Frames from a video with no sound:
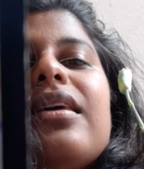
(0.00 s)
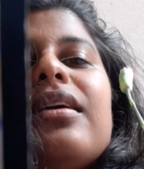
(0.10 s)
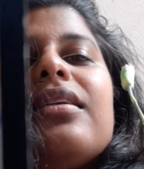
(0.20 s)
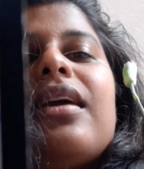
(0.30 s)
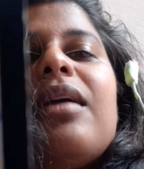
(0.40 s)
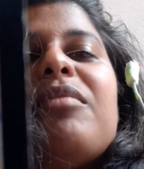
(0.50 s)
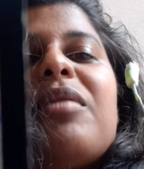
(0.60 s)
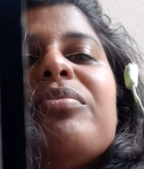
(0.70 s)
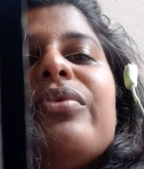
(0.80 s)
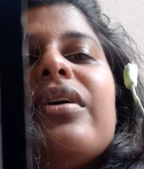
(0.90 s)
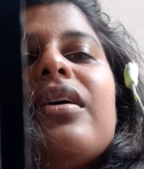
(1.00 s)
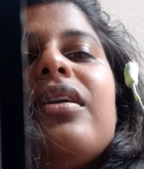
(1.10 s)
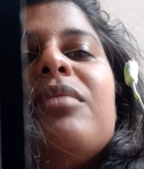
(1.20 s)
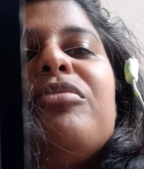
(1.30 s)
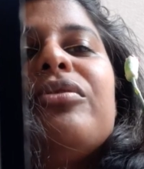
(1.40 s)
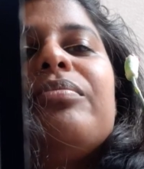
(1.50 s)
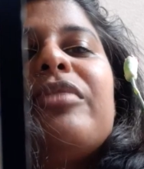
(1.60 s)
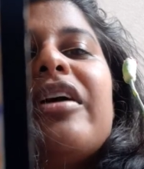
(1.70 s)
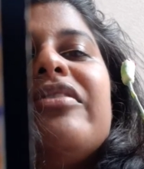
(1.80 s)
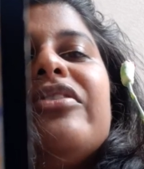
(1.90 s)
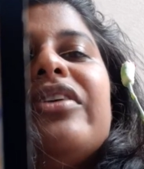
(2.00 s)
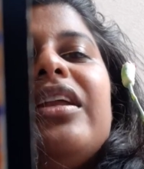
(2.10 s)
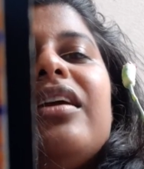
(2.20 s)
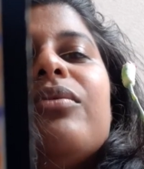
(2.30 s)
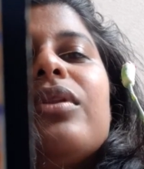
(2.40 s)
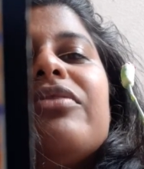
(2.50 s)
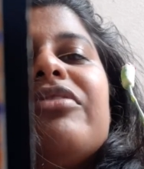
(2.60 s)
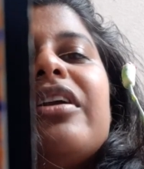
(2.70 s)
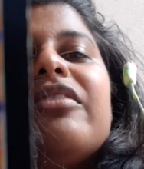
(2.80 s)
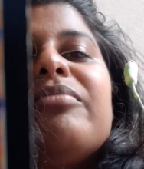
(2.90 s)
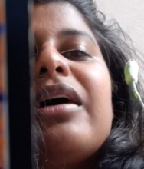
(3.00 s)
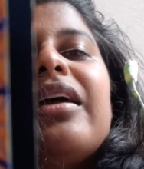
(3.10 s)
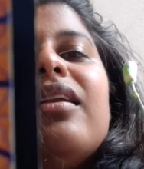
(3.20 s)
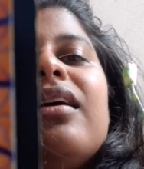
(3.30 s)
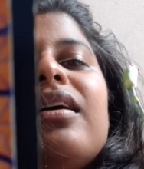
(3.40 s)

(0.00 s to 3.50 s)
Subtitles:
think it came up in a private reading with a friend of mine.